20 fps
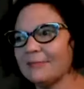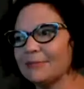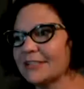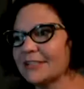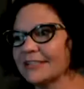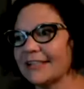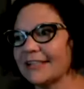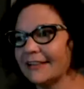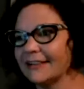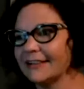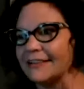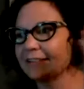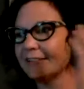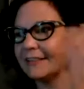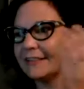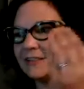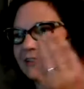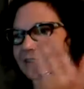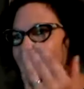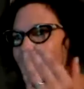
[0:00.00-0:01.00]
just like
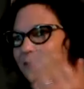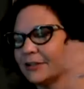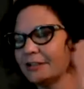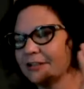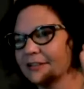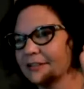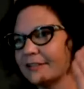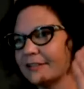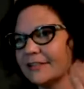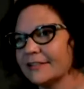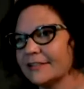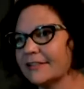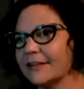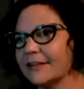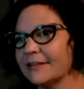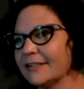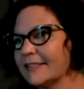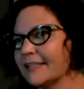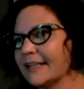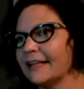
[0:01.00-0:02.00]
listening to the words.
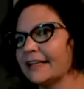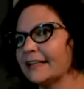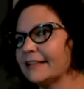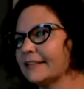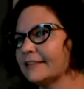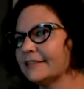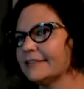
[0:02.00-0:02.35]
So it's like,